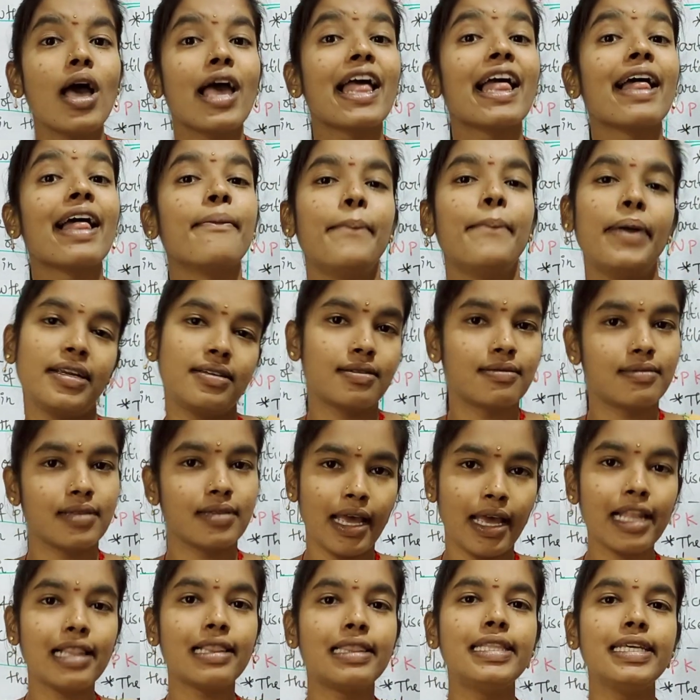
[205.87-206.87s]

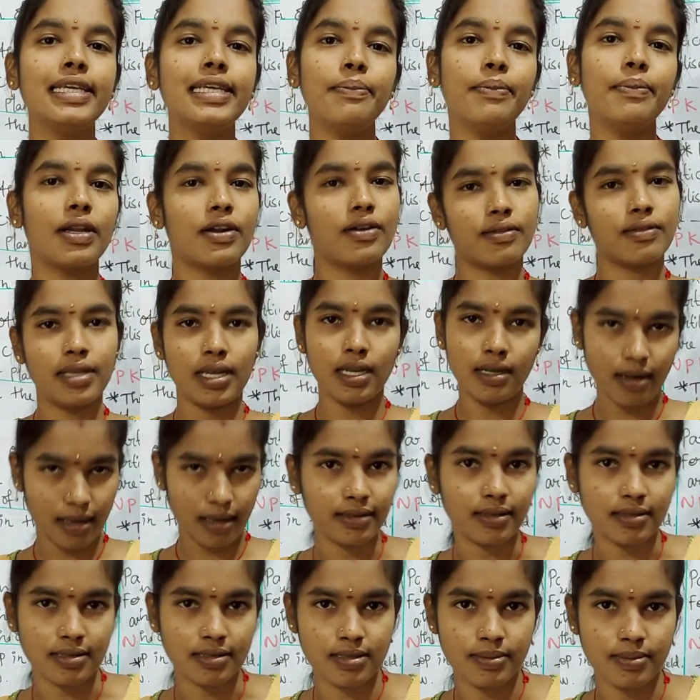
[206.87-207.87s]
better than
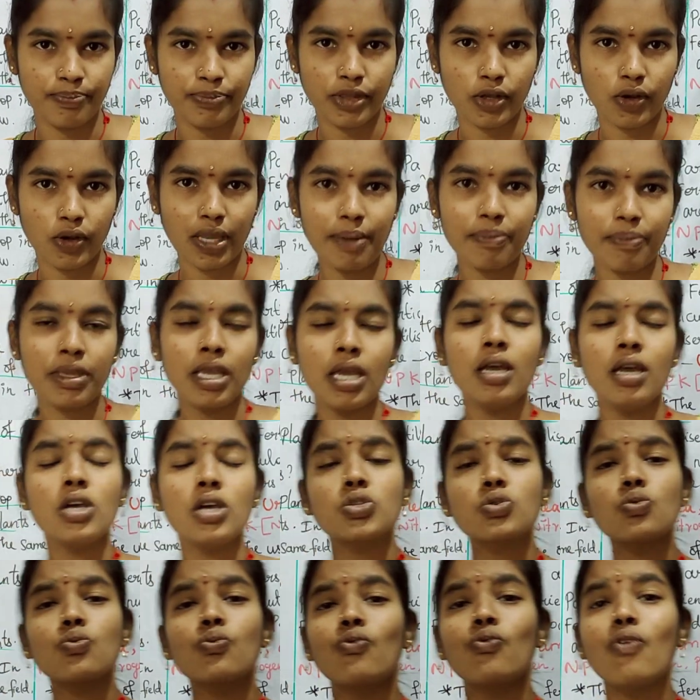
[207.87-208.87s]
others? Okay. So
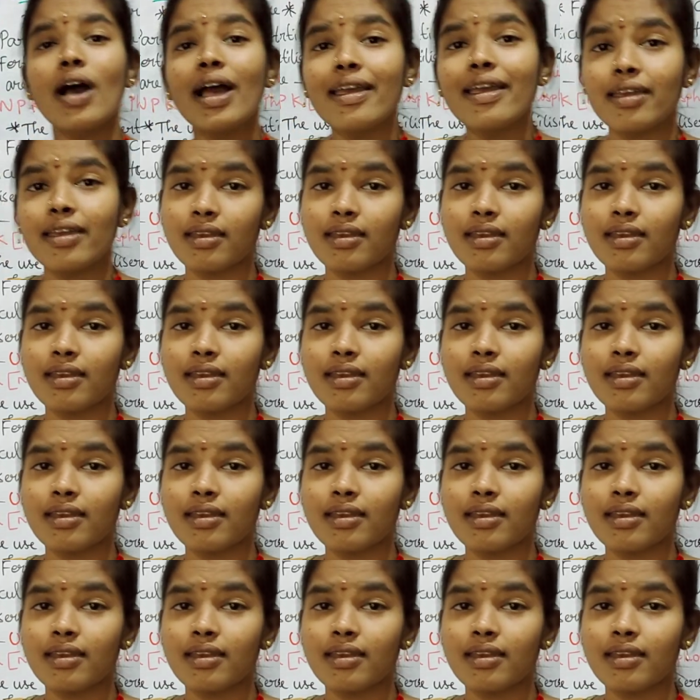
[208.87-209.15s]
why?